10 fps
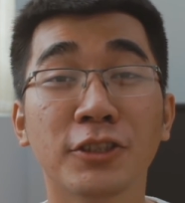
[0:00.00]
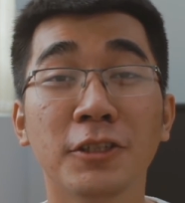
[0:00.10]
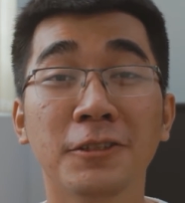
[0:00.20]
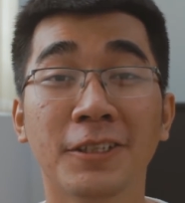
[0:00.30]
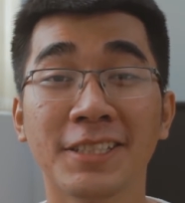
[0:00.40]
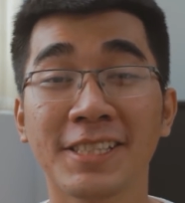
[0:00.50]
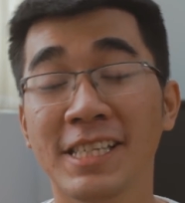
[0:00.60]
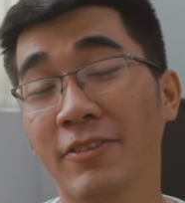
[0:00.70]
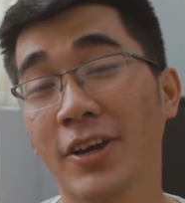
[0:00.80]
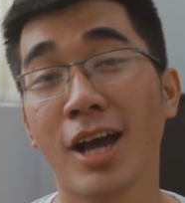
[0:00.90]
to do is
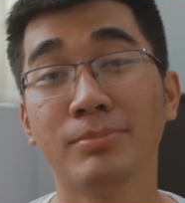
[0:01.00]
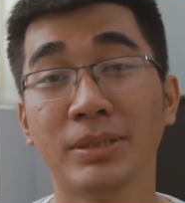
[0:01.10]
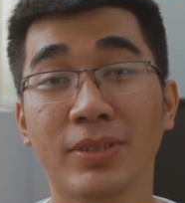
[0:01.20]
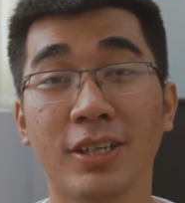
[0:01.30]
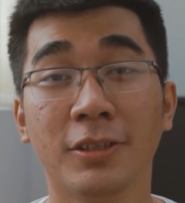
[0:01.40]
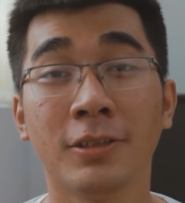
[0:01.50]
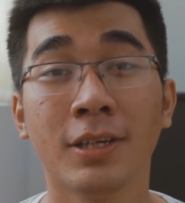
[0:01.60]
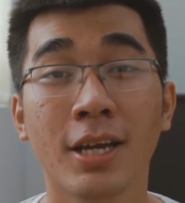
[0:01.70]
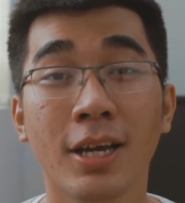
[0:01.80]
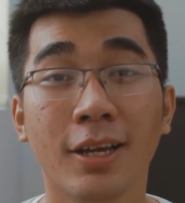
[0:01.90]
leave a comment below.